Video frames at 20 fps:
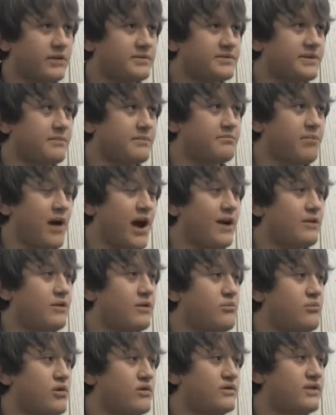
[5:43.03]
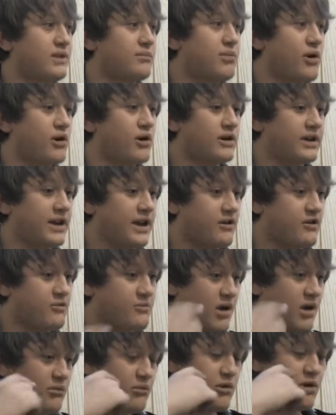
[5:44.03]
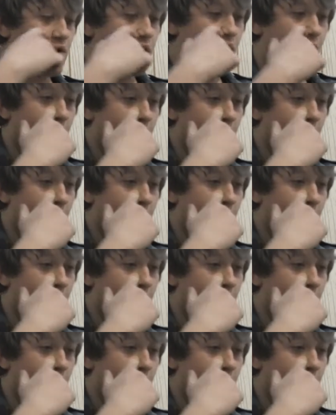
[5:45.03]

It was a pirate birthday party, I remember.